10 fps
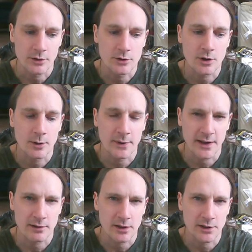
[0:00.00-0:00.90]
you can't make
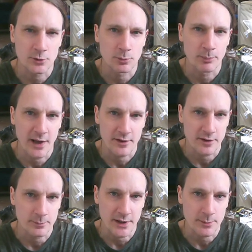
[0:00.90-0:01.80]
out like you're better
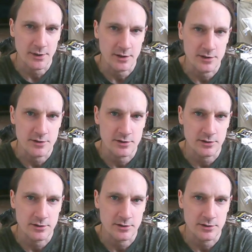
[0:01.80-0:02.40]
than me because